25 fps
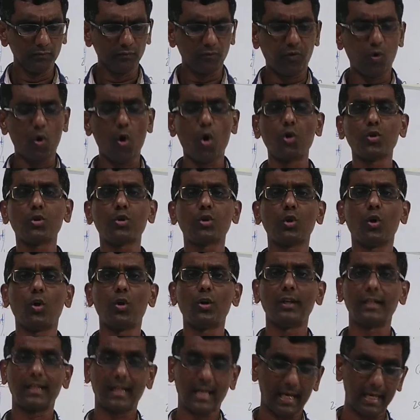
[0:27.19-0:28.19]
Force
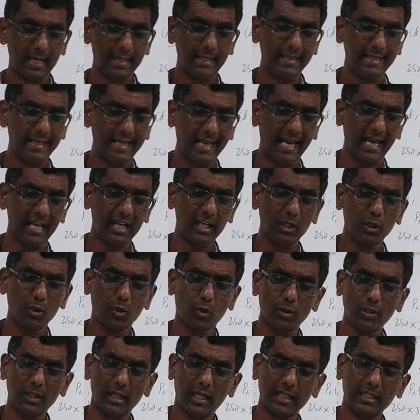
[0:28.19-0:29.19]
on current carrying
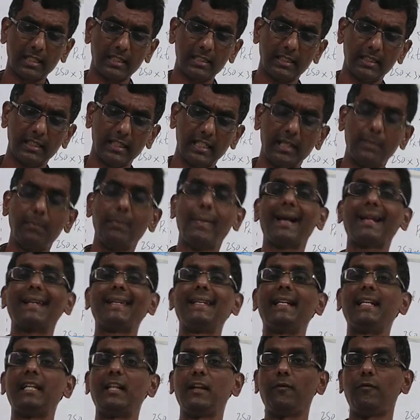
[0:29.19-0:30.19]
conductor in
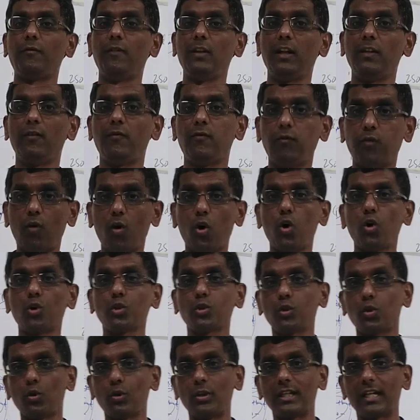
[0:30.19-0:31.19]
magnetic field.
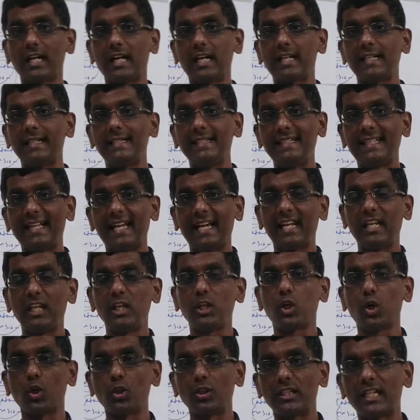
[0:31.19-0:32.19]
Force on current carrying
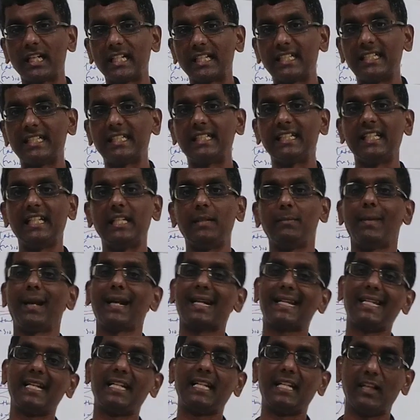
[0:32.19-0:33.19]
conductor in
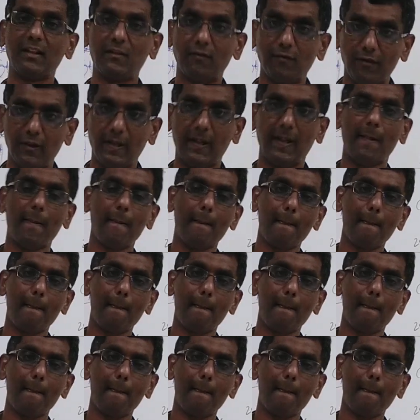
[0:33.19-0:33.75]
magnetic field.